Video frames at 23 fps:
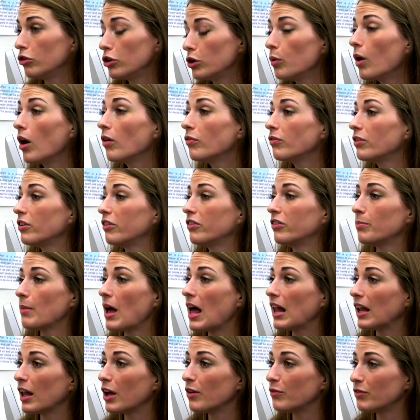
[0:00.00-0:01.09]
to offer
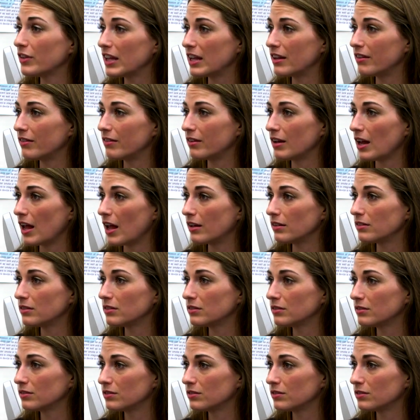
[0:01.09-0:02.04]
smell over the internet?